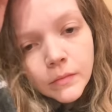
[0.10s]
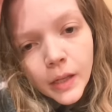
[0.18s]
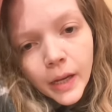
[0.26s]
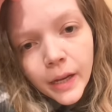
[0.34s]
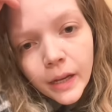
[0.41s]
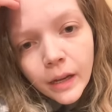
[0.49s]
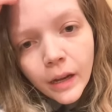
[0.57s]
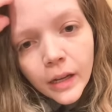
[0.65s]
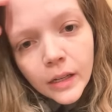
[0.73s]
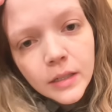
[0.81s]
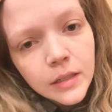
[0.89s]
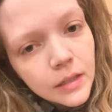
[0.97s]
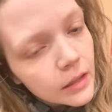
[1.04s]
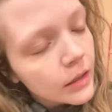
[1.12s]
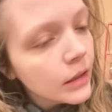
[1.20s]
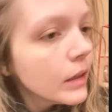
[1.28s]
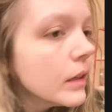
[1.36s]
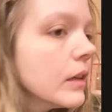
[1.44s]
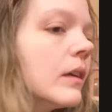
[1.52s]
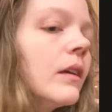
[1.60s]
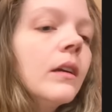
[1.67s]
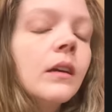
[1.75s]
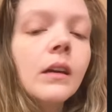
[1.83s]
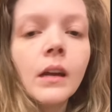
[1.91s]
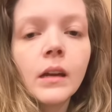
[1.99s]
Hey guys,
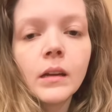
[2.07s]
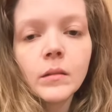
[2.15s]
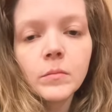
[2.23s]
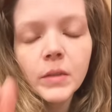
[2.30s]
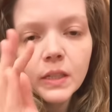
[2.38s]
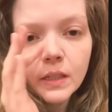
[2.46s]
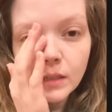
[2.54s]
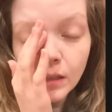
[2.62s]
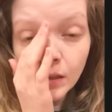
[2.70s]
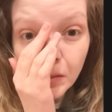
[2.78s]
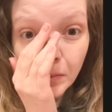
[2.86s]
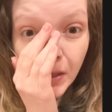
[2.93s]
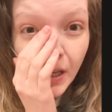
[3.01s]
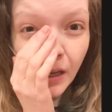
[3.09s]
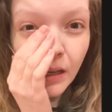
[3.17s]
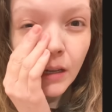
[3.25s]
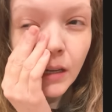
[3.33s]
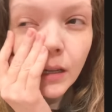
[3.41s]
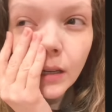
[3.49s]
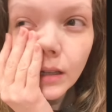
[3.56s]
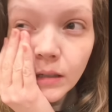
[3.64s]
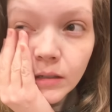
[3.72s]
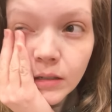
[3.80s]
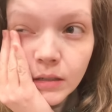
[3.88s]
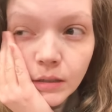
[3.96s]
um, this isn't gonna be edited.
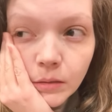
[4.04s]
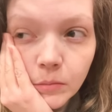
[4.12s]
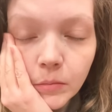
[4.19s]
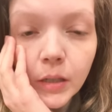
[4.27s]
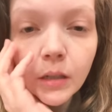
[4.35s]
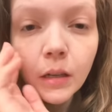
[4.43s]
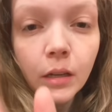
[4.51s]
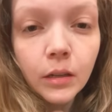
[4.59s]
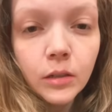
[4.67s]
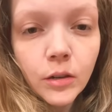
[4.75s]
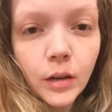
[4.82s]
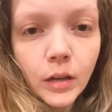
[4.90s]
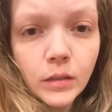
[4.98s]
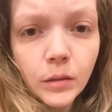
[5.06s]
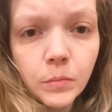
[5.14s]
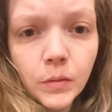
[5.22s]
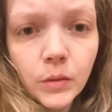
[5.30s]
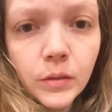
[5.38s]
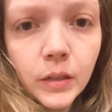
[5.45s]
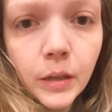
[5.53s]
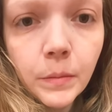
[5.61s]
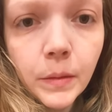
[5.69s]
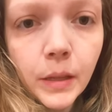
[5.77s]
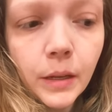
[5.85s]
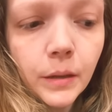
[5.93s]
It's just gonna be like a direct upload type
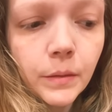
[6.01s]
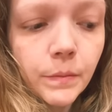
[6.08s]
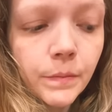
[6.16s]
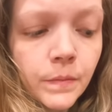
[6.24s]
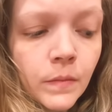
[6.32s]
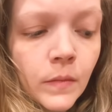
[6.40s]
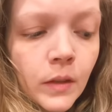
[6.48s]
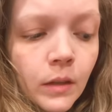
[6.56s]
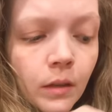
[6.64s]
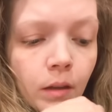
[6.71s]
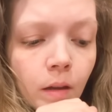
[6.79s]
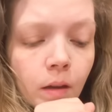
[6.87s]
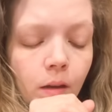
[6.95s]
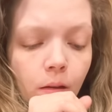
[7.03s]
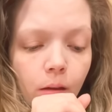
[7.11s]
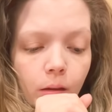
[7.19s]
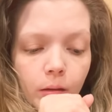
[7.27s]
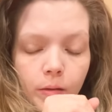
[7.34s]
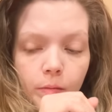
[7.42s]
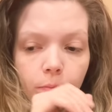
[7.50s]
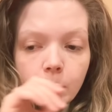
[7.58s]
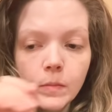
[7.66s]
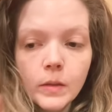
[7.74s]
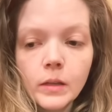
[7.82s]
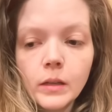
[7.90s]
thing.
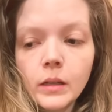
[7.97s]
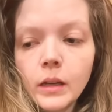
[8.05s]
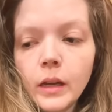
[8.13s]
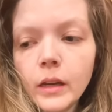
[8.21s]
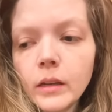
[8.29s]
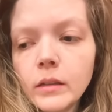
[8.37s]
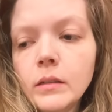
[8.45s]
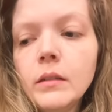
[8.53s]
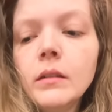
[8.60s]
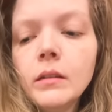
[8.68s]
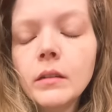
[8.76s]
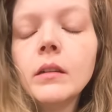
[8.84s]
Um, and